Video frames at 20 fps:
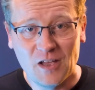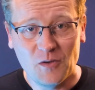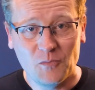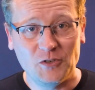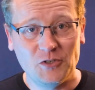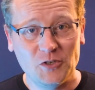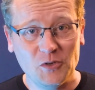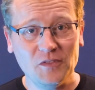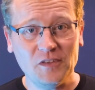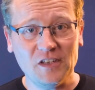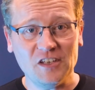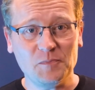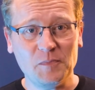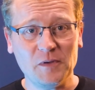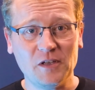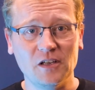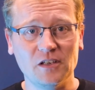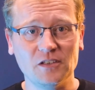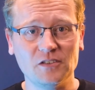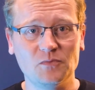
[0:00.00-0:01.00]
We're doing this
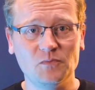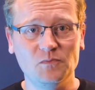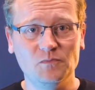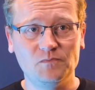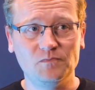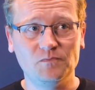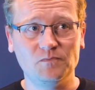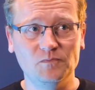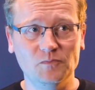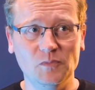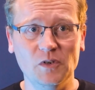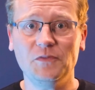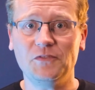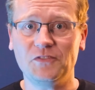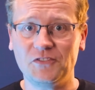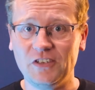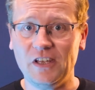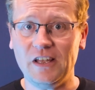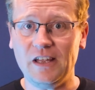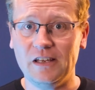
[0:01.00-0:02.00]
because we've
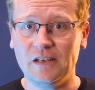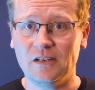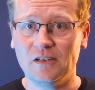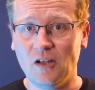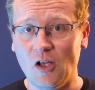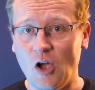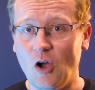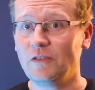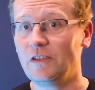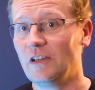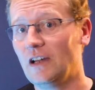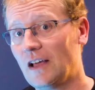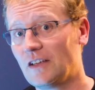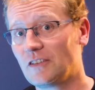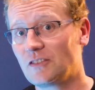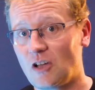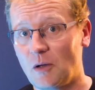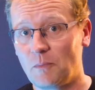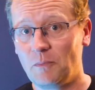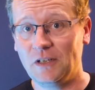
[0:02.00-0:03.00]
seen over the
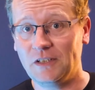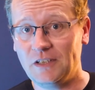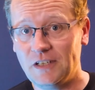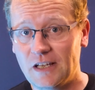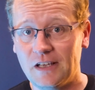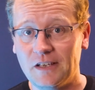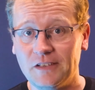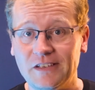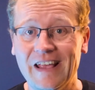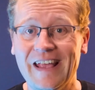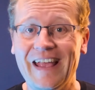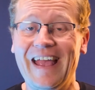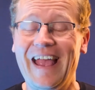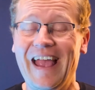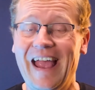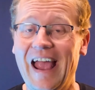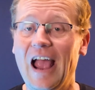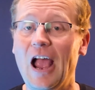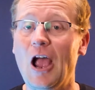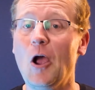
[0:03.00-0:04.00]
last couple of years
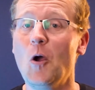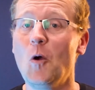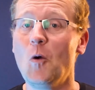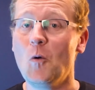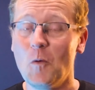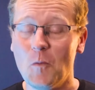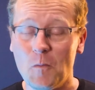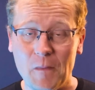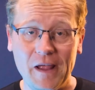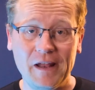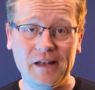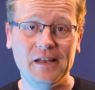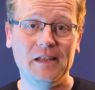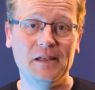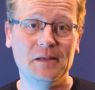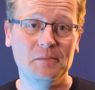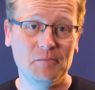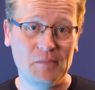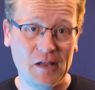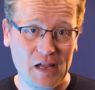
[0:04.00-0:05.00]
how
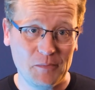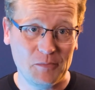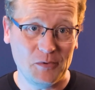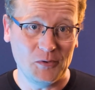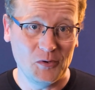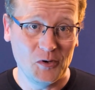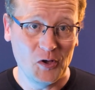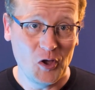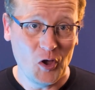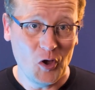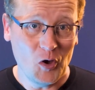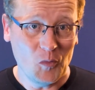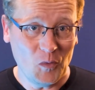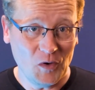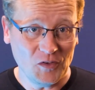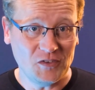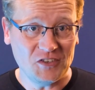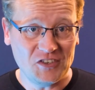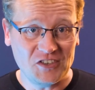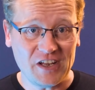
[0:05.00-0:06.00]
many people
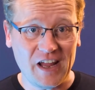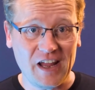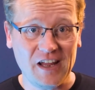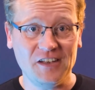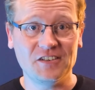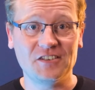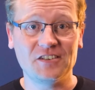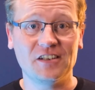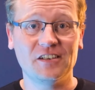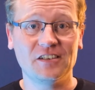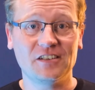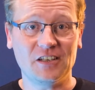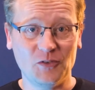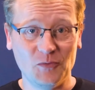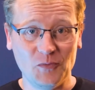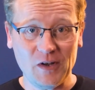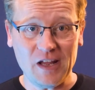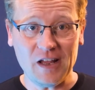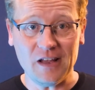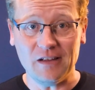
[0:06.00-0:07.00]
want to change
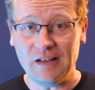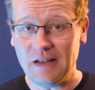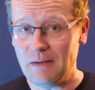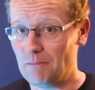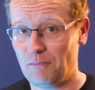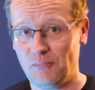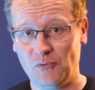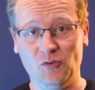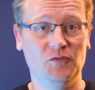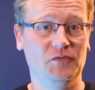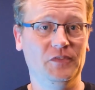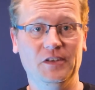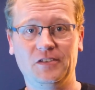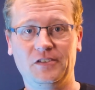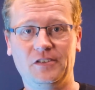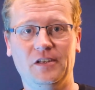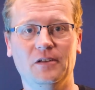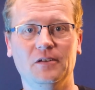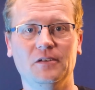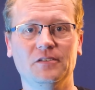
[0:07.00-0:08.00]
career, improve their
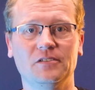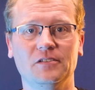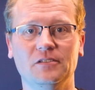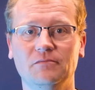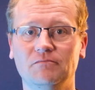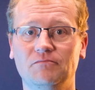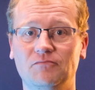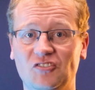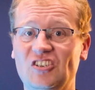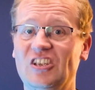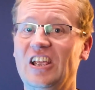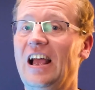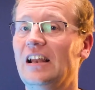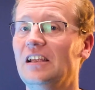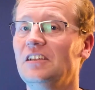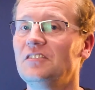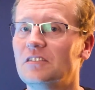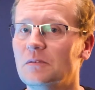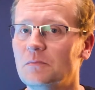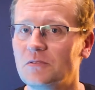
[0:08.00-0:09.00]
skills and
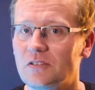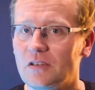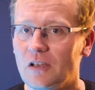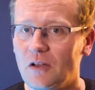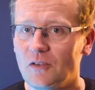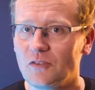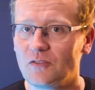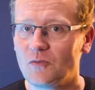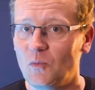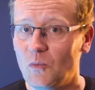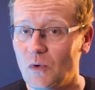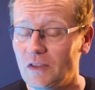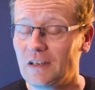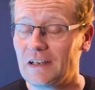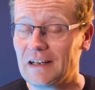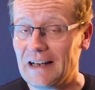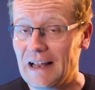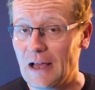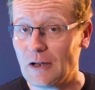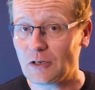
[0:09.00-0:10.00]
challenge themselves
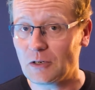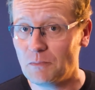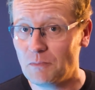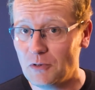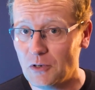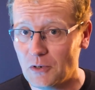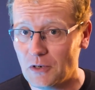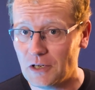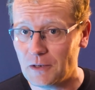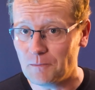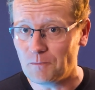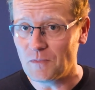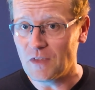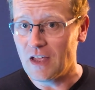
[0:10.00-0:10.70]
with cloud computing.